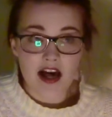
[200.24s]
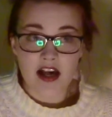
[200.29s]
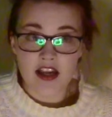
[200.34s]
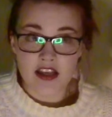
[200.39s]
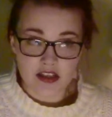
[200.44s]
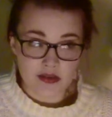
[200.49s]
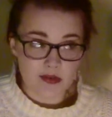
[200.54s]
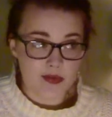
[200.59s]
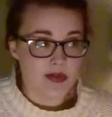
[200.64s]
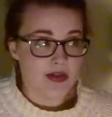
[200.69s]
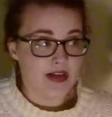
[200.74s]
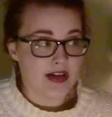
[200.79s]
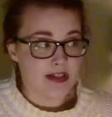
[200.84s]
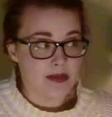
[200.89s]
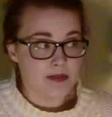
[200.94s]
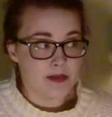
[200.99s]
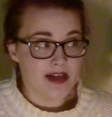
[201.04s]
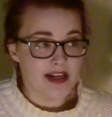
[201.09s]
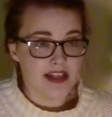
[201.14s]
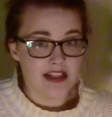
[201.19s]
I used to
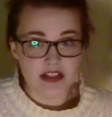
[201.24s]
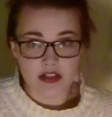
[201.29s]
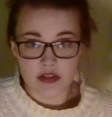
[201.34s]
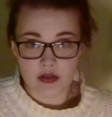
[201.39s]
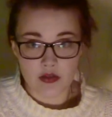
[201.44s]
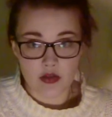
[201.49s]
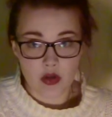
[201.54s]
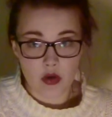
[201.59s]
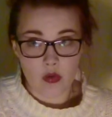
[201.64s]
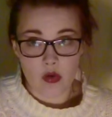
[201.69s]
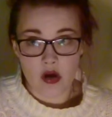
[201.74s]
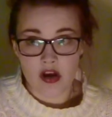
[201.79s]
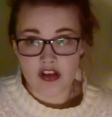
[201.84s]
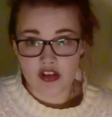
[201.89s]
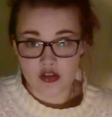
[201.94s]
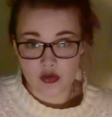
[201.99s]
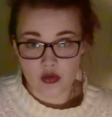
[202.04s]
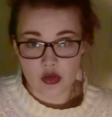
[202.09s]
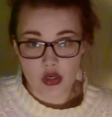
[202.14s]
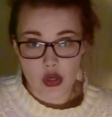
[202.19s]
dance ballet too, so I
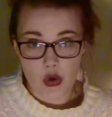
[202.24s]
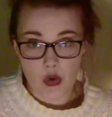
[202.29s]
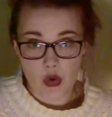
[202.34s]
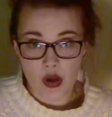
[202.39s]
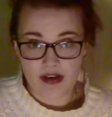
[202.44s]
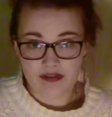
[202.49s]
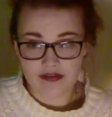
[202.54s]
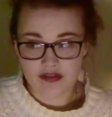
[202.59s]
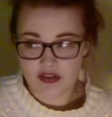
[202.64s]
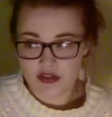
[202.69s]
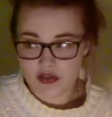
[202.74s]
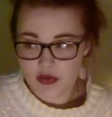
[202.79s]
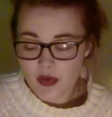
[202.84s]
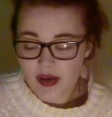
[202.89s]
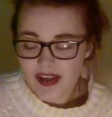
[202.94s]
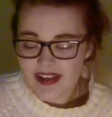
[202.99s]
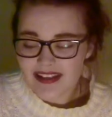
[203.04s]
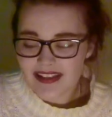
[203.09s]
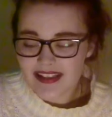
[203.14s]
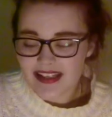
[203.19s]
should know how to do
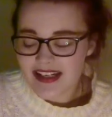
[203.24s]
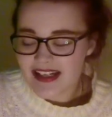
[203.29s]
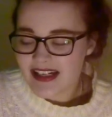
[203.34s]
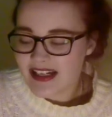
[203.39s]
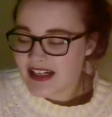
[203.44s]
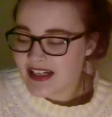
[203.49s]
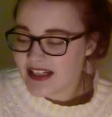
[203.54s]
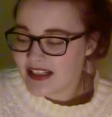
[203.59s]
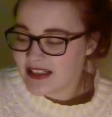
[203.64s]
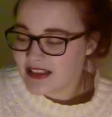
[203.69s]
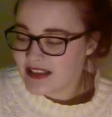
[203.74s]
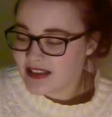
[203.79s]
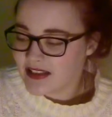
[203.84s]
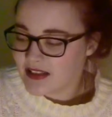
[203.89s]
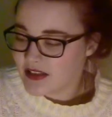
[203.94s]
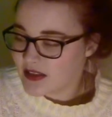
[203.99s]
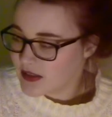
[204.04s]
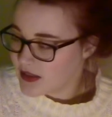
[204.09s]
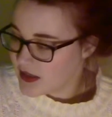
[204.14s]
it, and